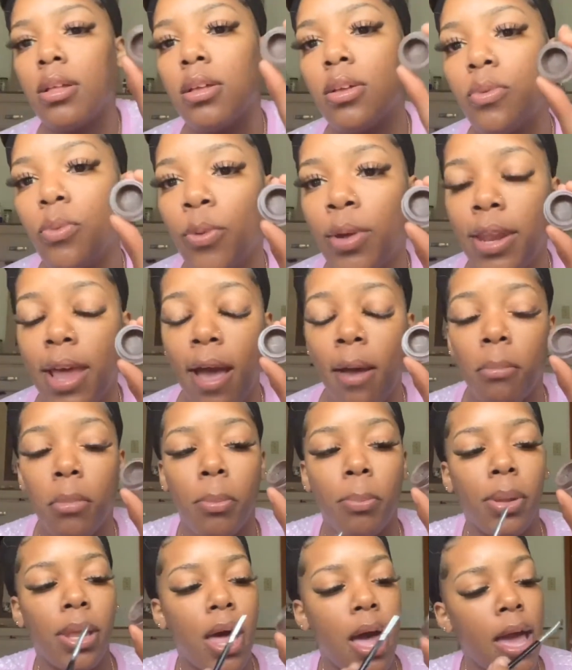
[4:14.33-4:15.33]
when I'm
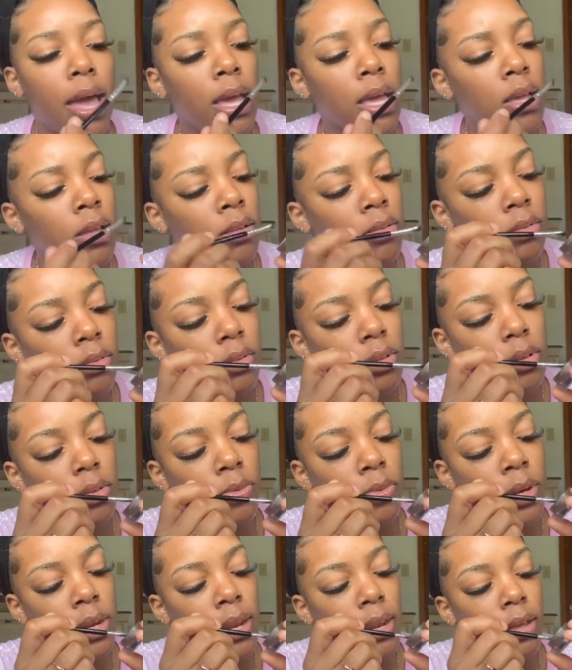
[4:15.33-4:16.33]
applying,
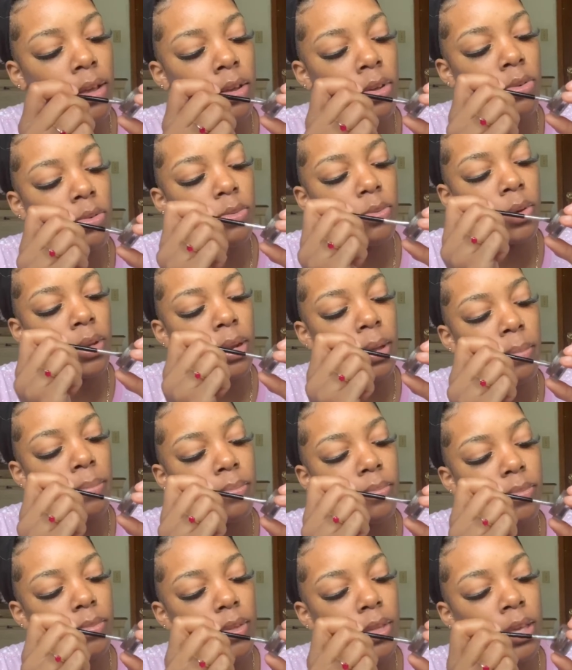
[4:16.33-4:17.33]
when I'm
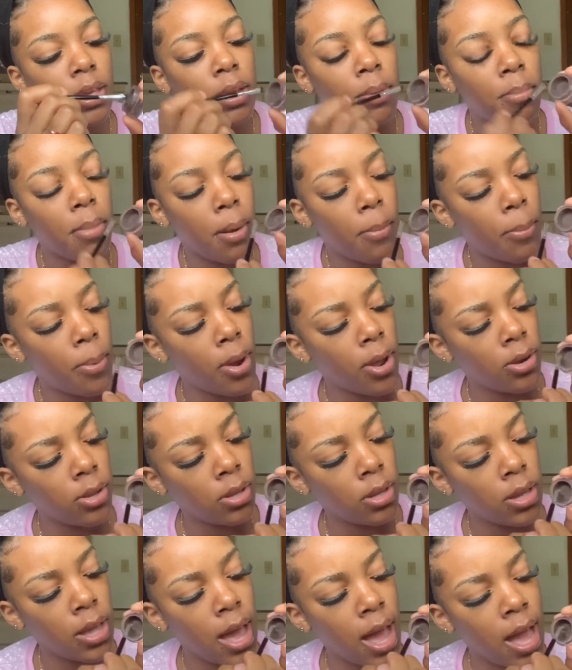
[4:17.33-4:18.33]
getting my
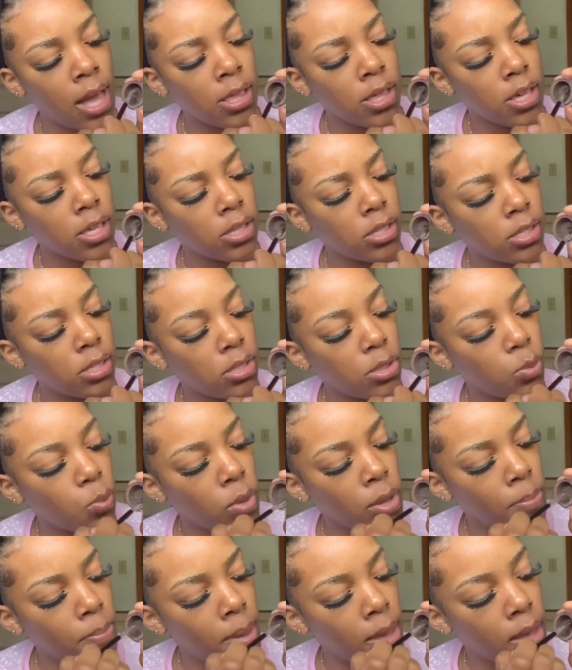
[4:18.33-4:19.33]
product, I just
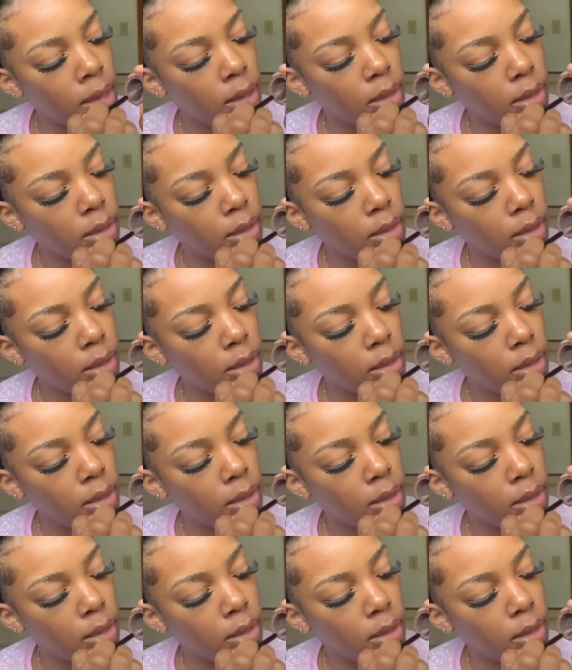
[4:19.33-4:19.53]
sweep it.